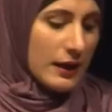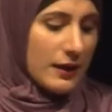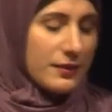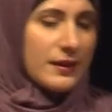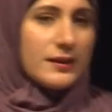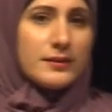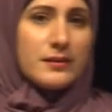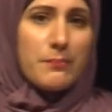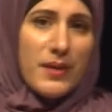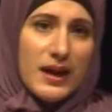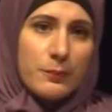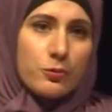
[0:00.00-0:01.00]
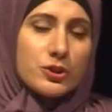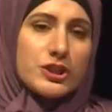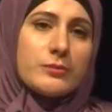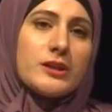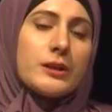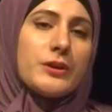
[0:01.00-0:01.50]
and then the map, which
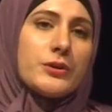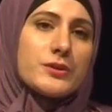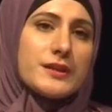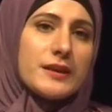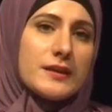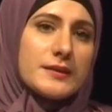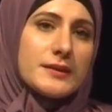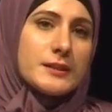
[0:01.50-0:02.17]
I'm gonna be using as a